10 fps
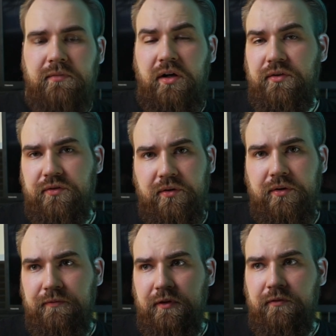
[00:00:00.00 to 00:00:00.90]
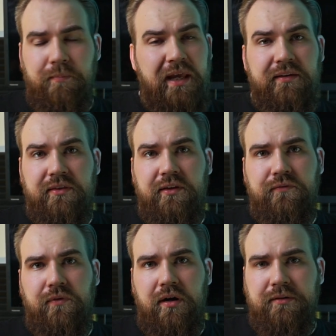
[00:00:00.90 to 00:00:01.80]
Also, if you've made it this
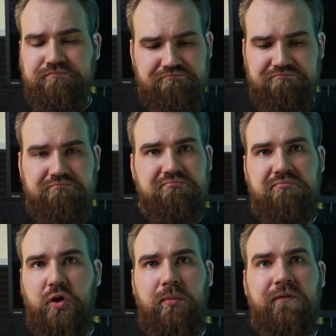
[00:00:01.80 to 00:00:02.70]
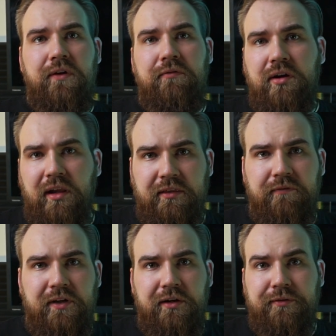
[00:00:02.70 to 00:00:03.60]
far, do me a favor and like the
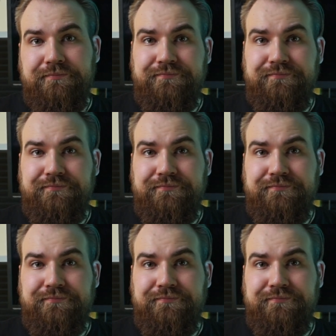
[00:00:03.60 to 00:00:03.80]
video.